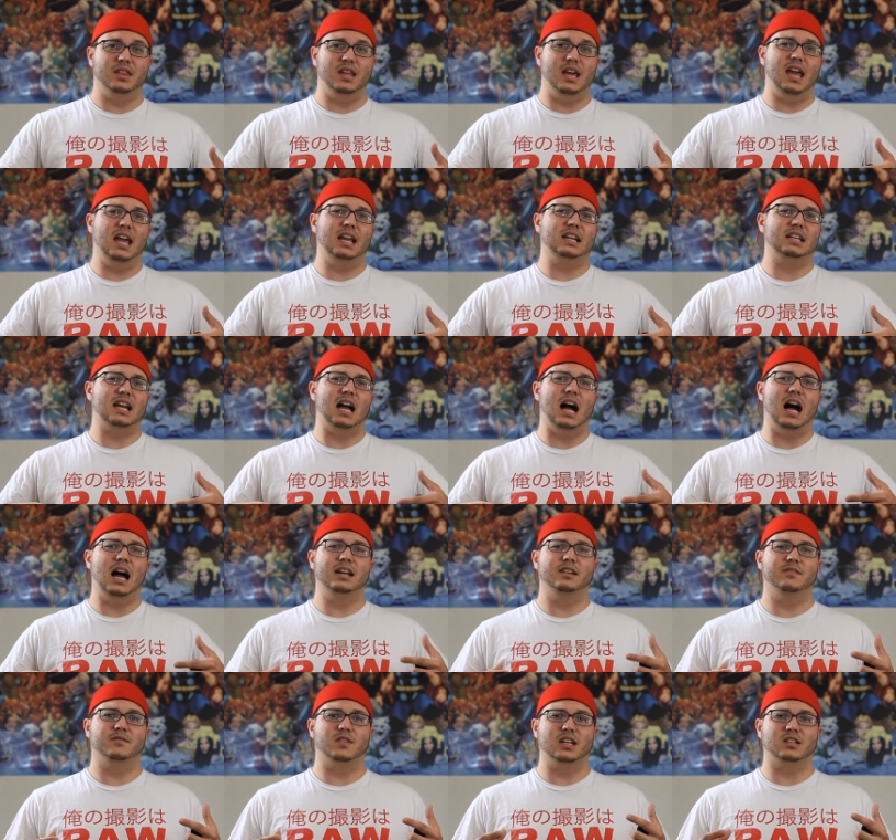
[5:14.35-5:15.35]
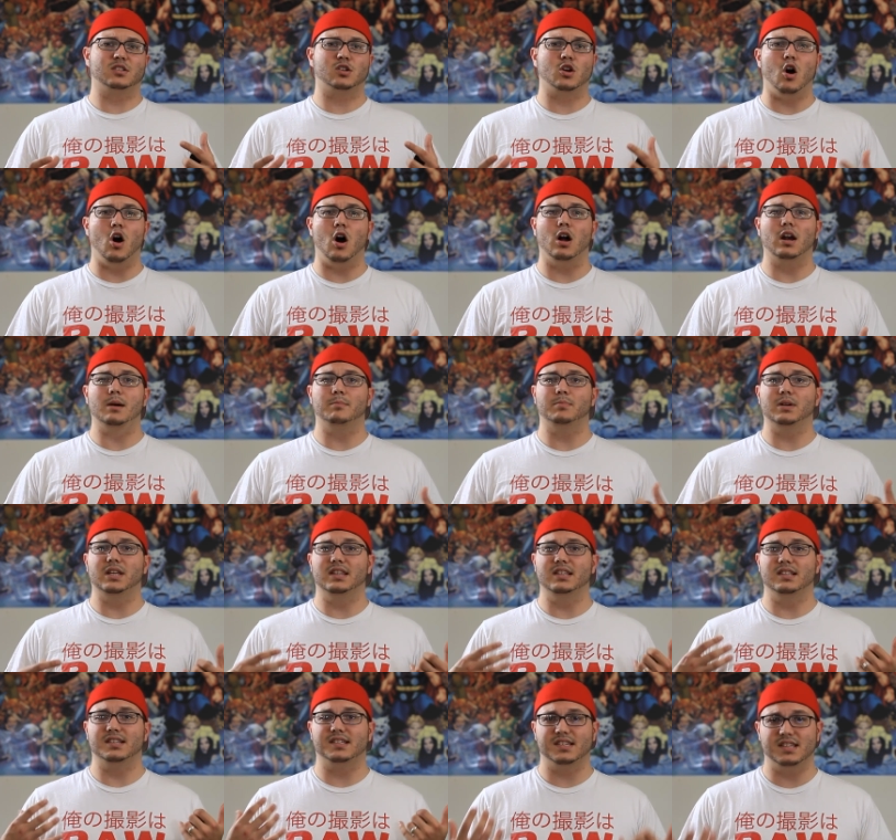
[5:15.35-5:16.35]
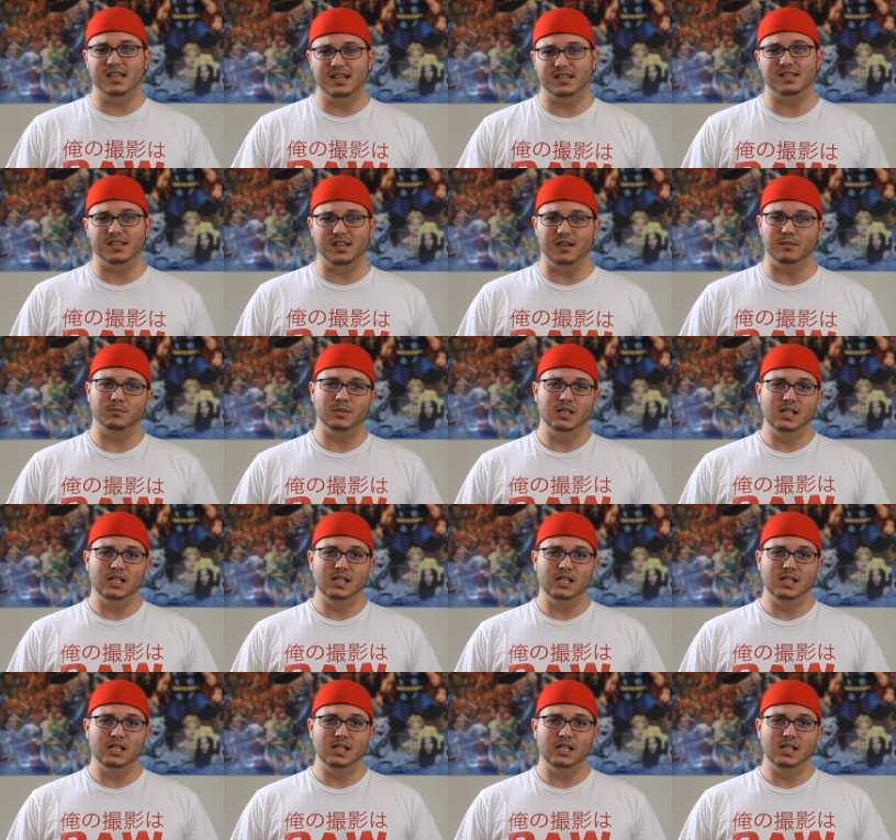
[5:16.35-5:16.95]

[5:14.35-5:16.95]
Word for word: that kind of gets caught up in the system.